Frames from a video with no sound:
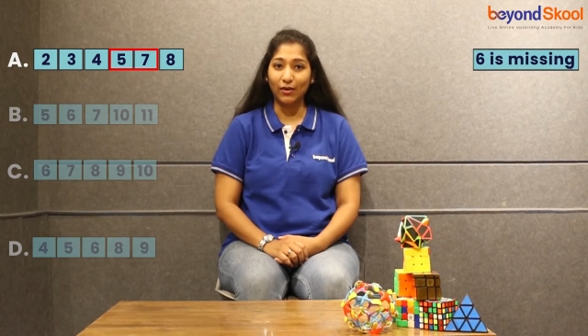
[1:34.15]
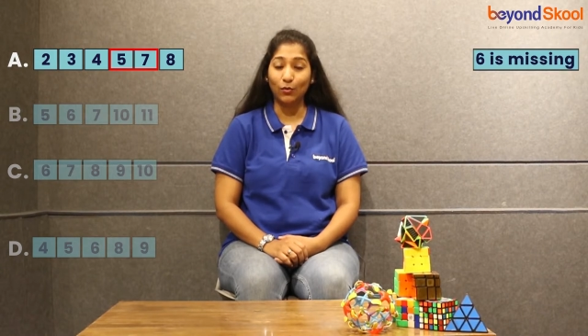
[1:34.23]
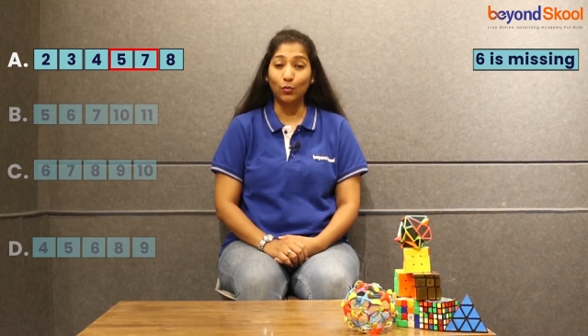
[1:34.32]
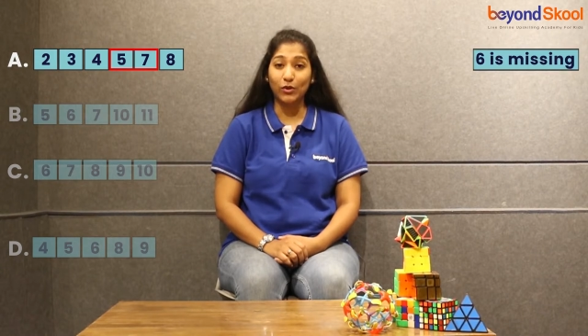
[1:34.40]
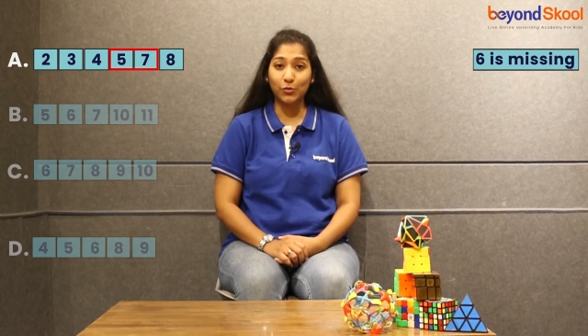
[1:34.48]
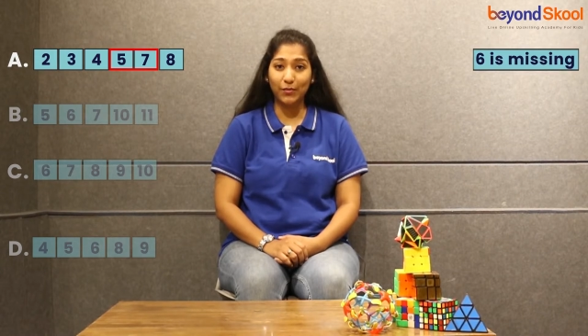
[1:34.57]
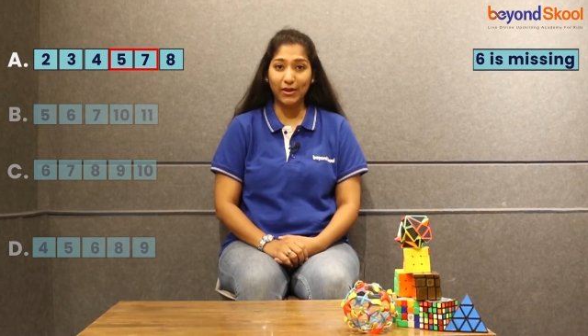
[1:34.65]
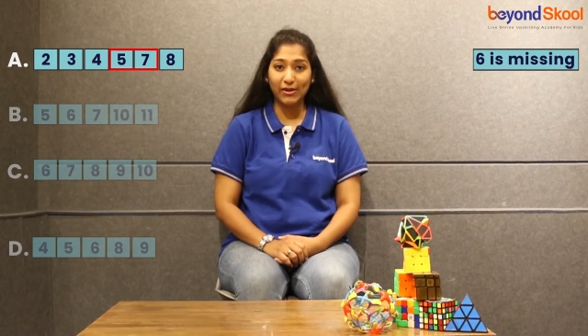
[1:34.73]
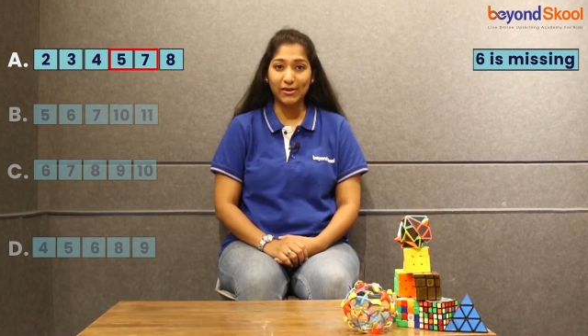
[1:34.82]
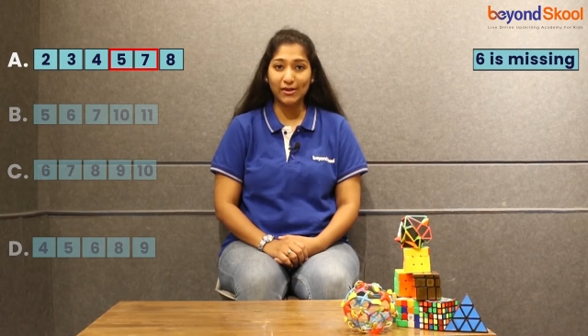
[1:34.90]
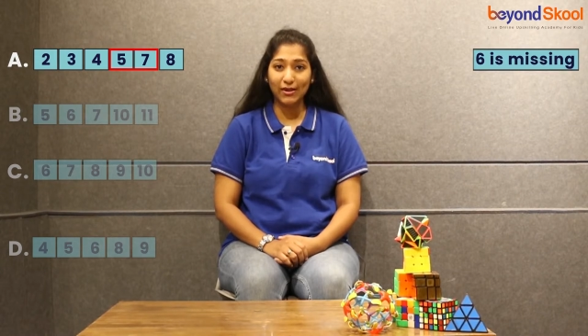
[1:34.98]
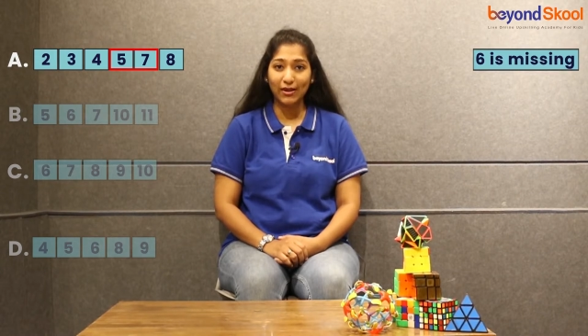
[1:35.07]
which
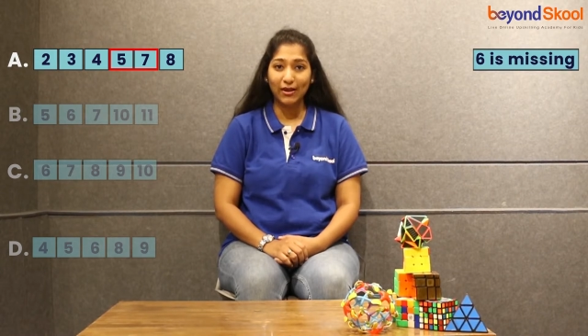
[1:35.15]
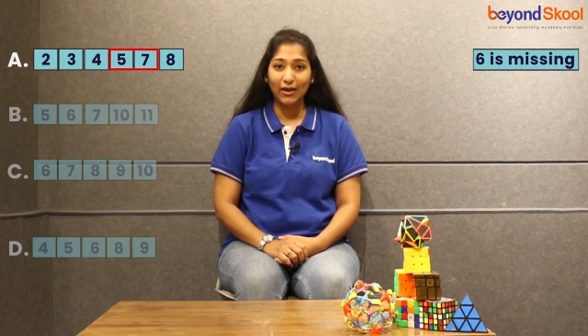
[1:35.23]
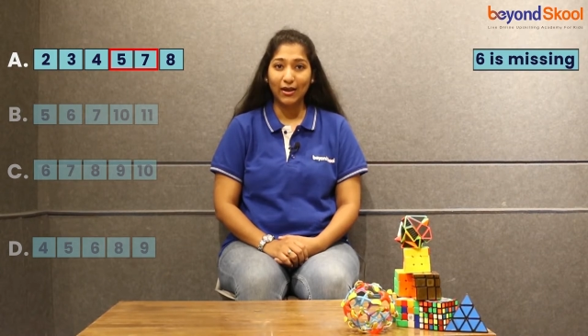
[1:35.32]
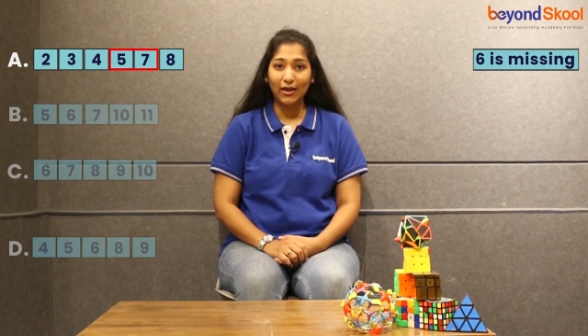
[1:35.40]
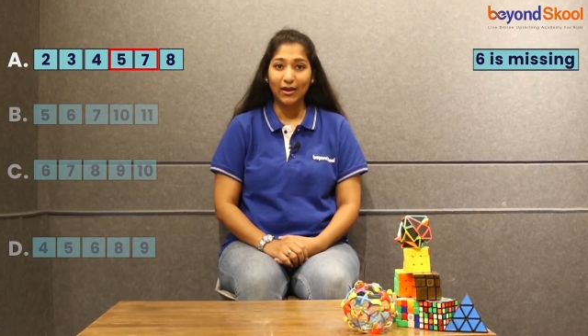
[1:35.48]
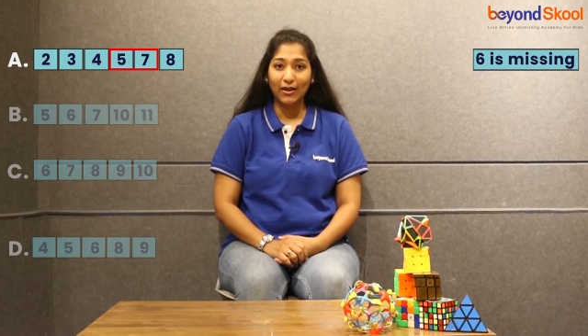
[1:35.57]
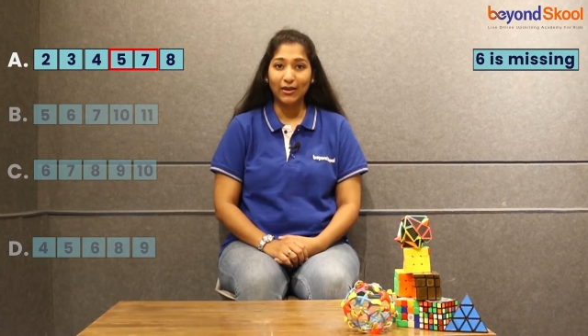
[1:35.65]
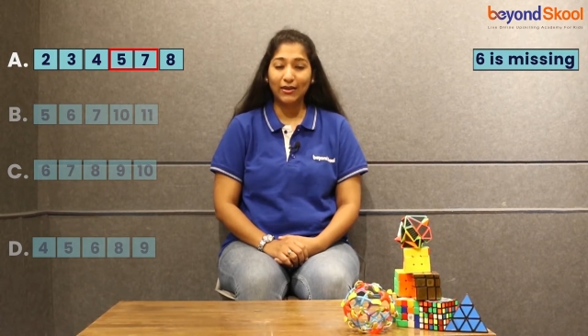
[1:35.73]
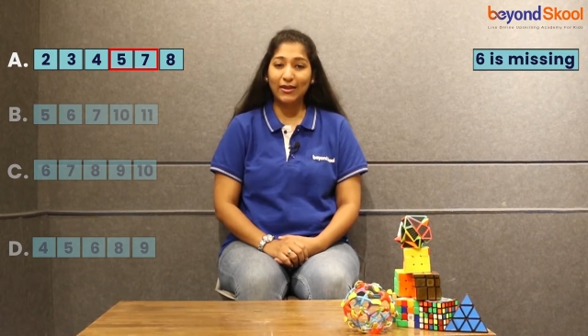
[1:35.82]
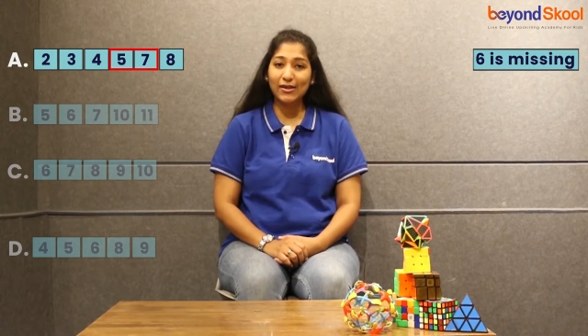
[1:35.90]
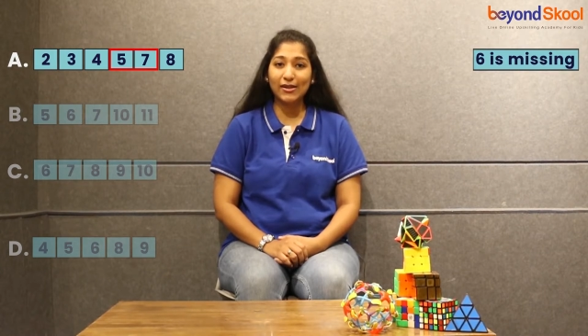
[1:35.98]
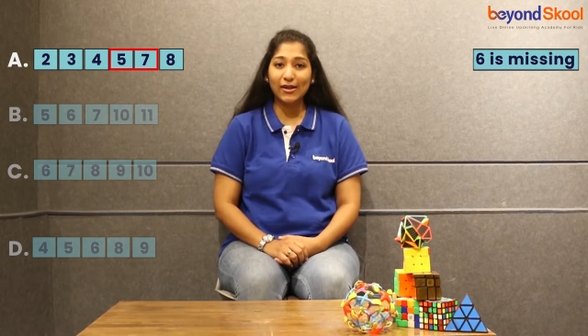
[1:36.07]
means
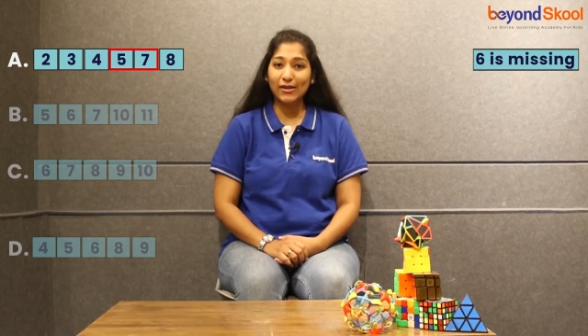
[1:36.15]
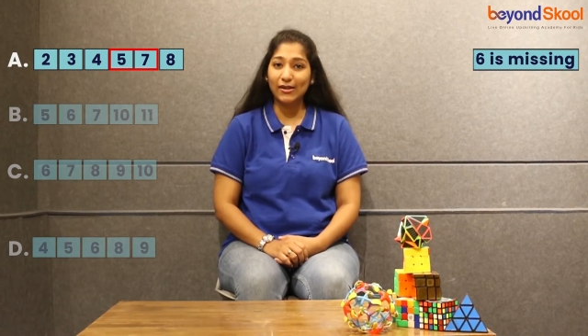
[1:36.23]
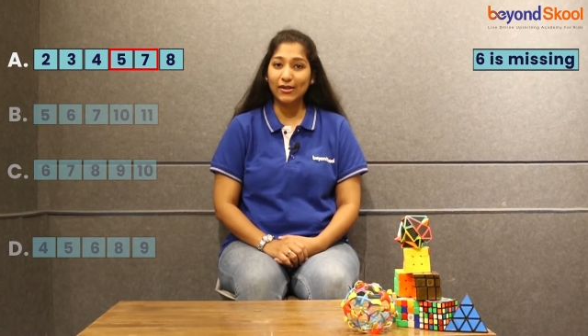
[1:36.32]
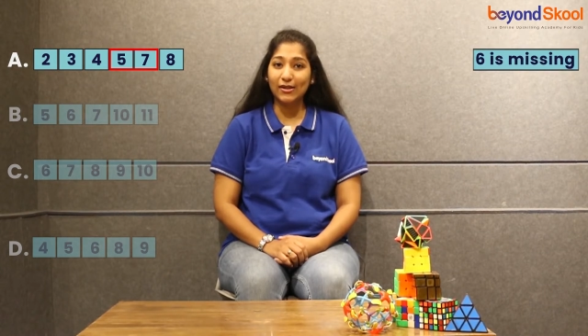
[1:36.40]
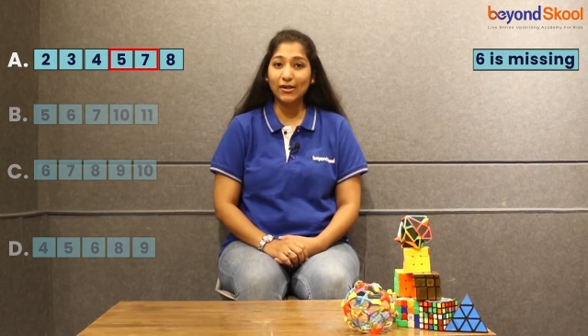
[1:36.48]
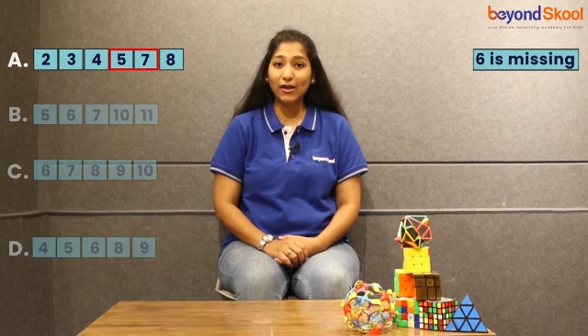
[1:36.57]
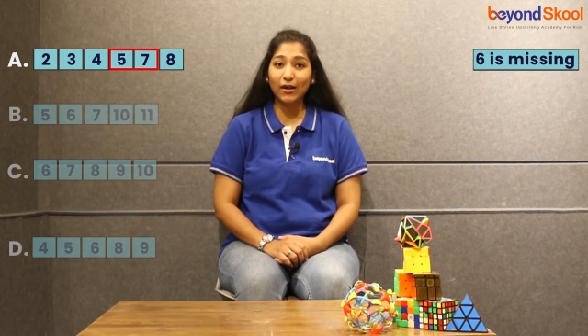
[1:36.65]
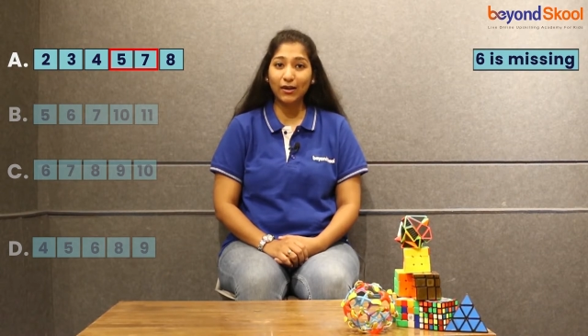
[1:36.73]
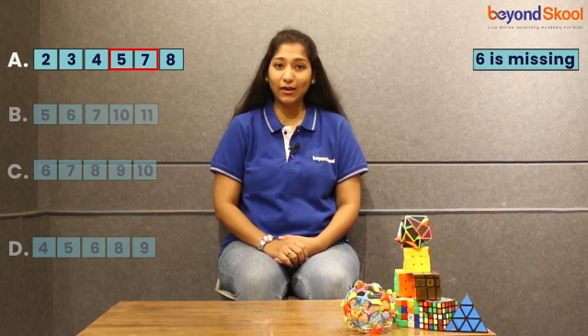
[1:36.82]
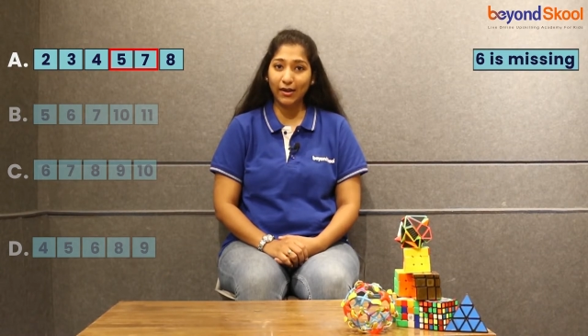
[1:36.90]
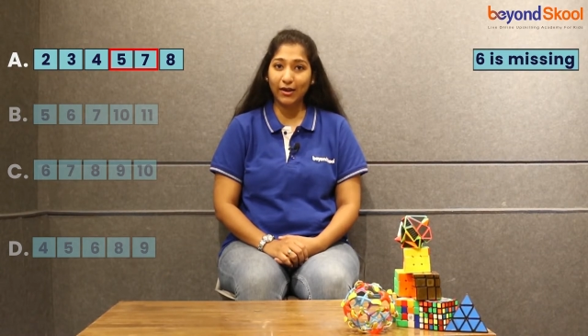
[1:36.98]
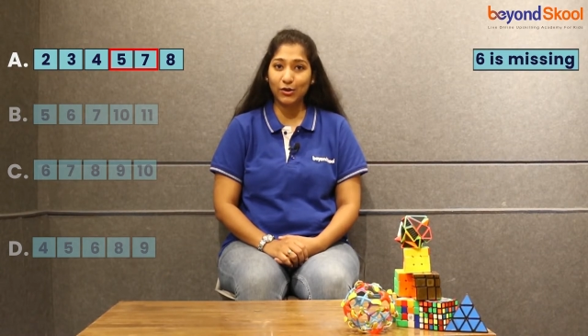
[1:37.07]
this isn't a
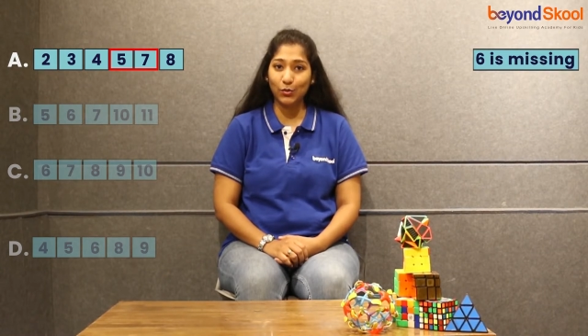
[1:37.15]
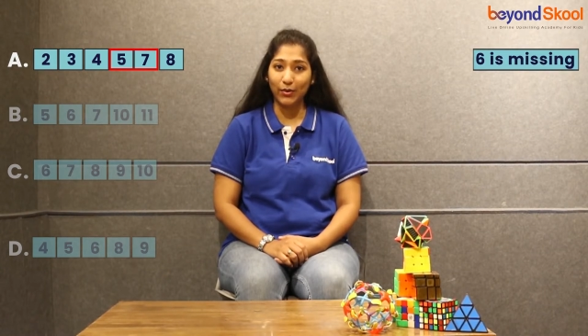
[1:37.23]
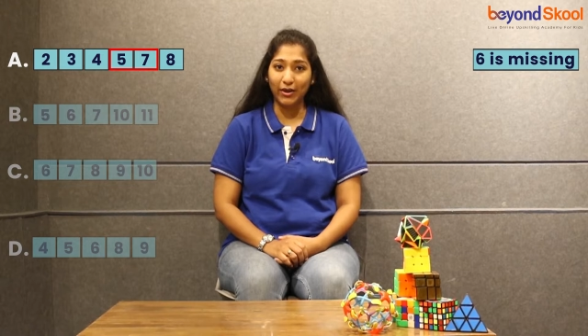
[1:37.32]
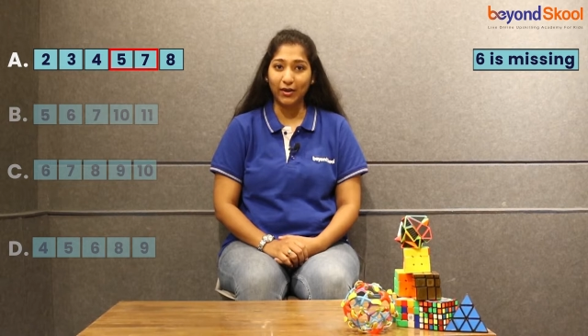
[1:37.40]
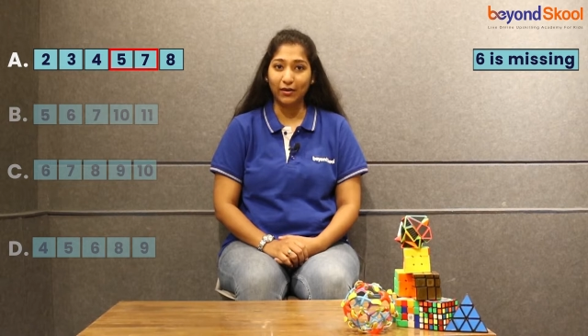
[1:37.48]
correct way.